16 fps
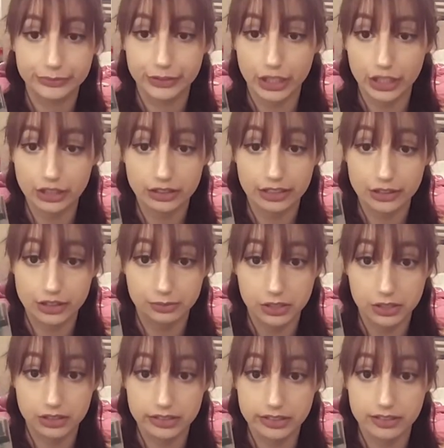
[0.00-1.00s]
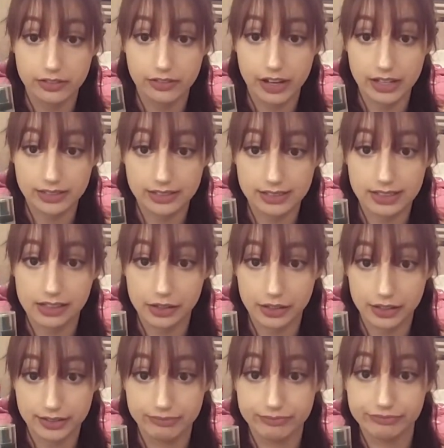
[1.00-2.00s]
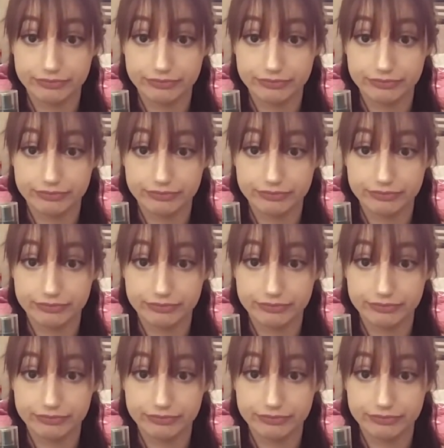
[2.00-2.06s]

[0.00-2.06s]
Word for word: Girl, I jumped on this as fast as I could.